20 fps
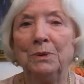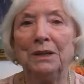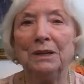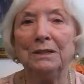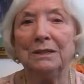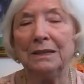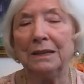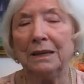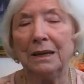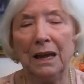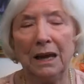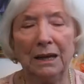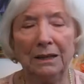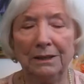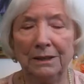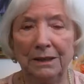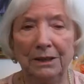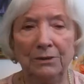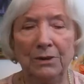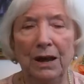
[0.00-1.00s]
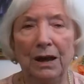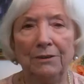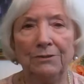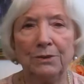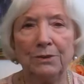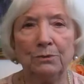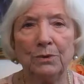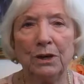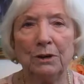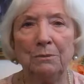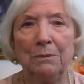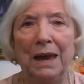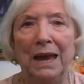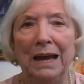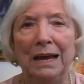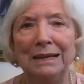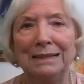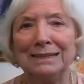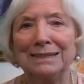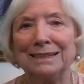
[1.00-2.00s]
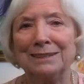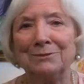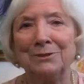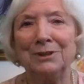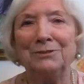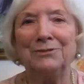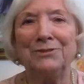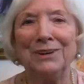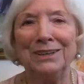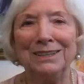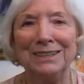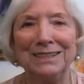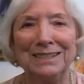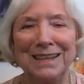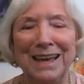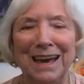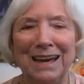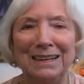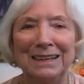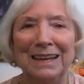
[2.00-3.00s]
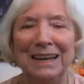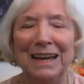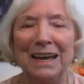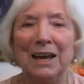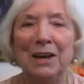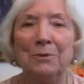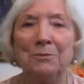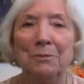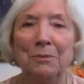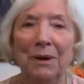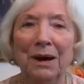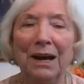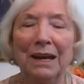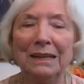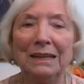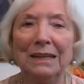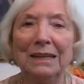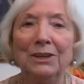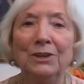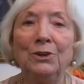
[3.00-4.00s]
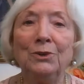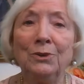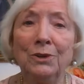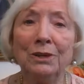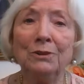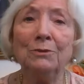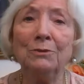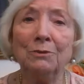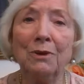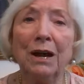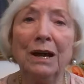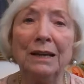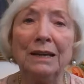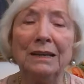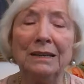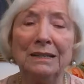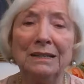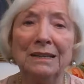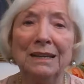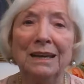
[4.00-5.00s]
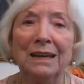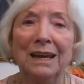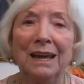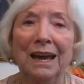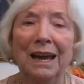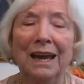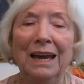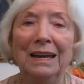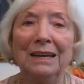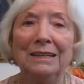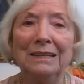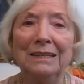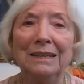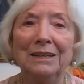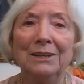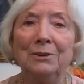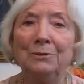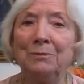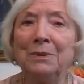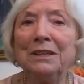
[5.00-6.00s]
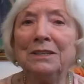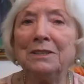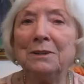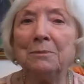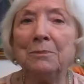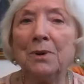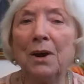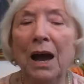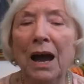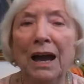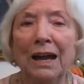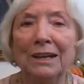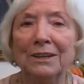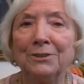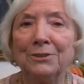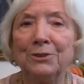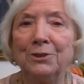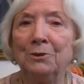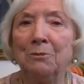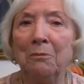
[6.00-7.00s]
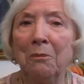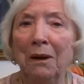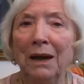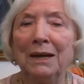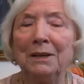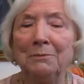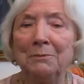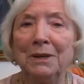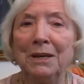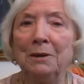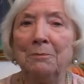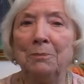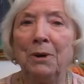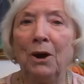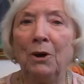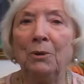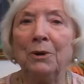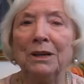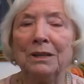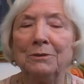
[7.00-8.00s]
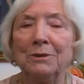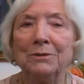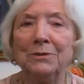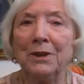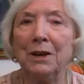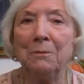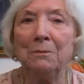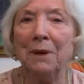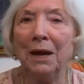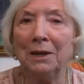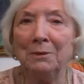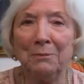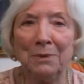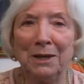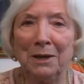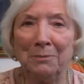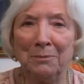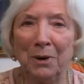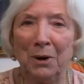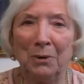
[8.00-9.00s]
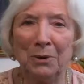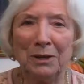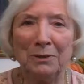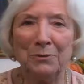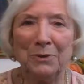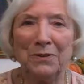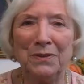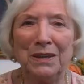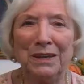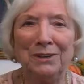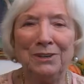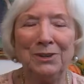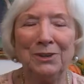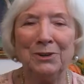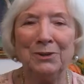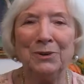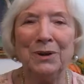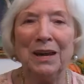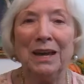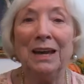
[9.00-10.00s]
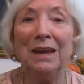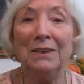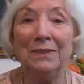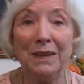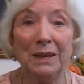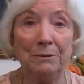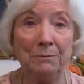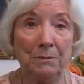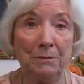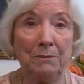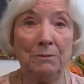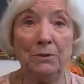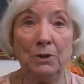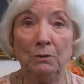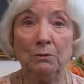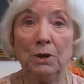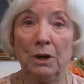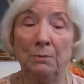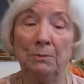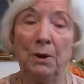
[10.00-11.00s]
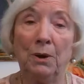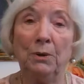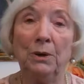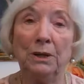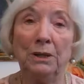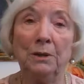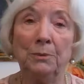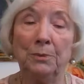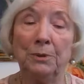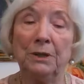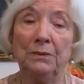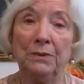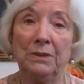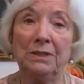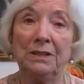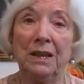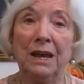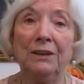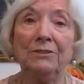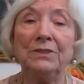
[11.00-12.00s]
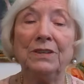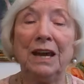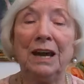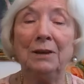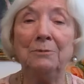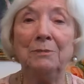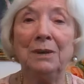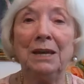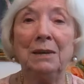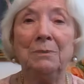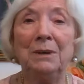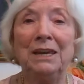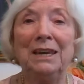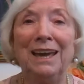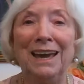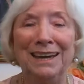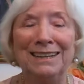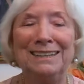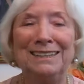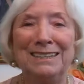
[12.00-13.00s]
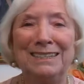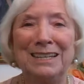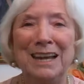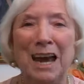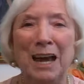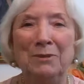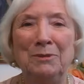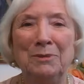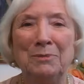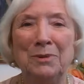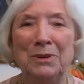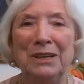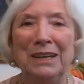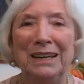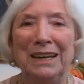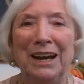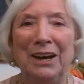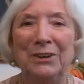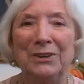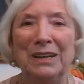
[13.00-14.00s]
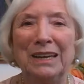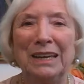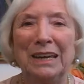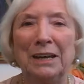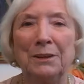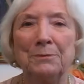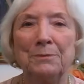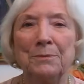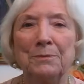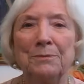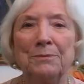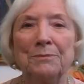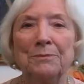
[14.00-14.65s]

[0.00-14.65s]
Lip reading: because, again, you'd have to wear masks, and what fun is that? But you can write, and you'd be surprised. You might be a poet. There might be a poet within you that you were a poet in a previous lifetime, maybe, and it's time to bring it out again.